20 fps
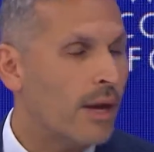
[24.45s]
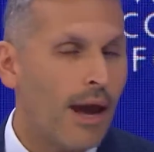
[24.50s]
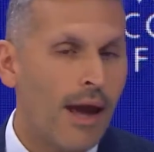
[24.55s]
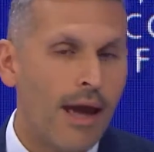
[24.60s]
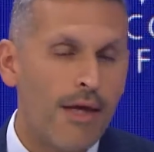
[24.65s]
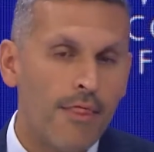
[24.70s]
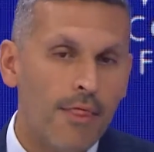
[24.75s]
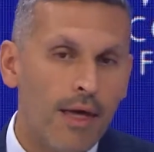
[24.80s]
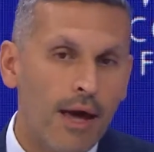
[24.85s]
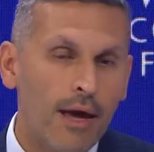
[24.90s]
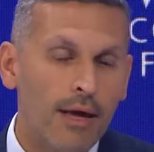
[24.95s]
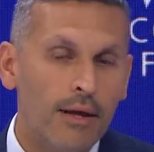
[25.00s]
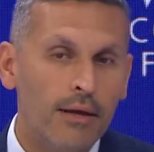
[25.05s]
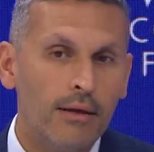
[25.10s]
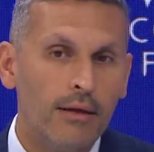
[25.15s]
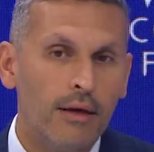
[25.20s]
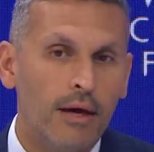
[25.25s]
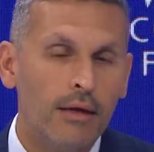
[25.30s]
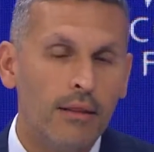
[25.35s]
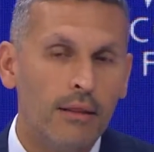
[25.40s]
And
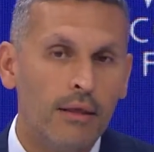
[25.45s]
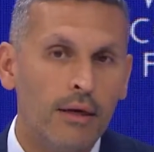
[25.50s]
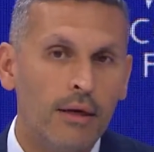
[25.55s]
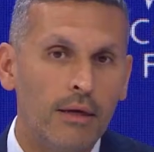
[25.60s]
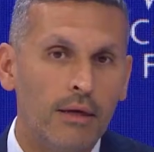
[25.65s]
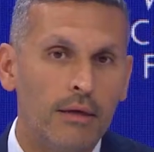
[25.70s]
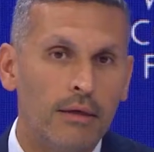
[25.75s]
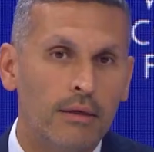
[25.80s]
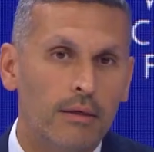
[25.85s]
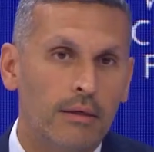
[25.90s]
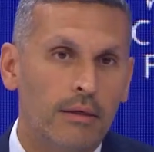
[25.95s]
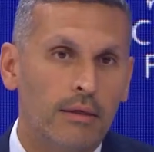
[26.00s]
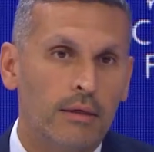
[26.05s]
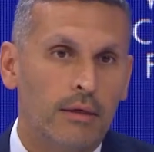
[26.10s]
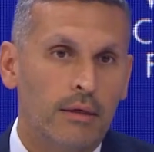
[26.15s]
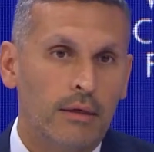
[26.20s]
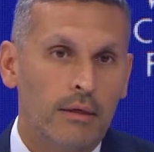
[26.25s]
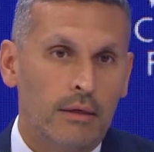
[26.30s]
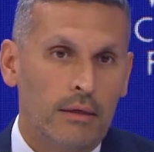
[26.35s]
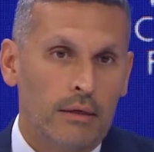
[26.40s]
then I think
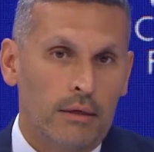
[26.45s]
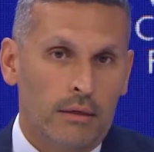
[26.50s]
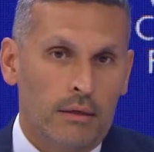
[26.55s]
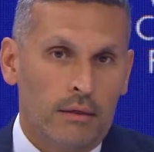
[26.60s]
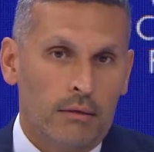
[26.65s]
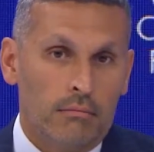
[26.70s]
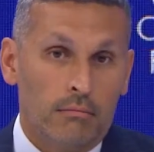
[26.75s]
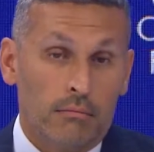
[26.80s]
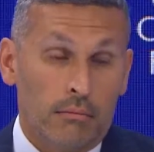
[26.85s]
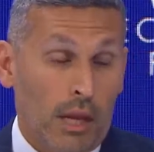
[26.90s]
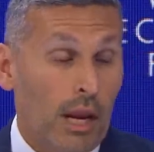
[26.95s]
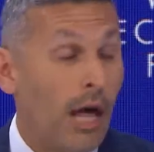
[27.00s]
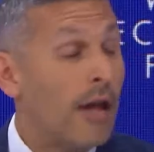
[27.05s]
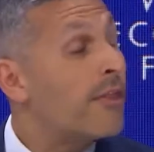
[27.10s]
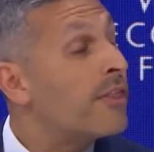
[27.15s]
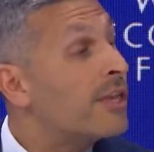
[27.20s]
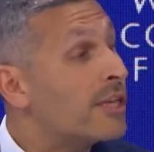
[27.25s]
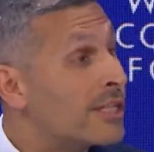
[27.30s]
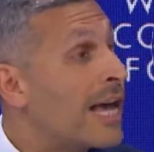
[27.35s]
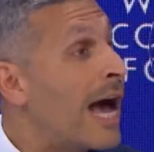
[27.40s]
a lot
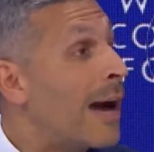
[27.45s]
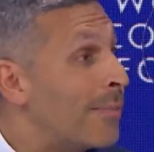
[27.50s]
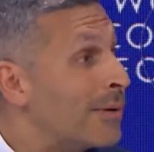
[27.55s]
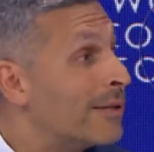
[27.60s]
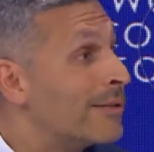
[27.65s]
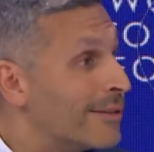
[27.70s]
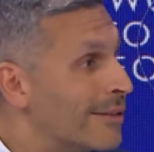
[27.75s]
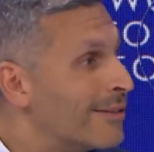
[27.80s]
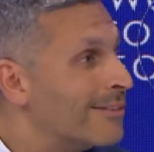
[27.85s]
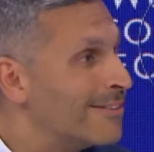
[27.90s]
of things happened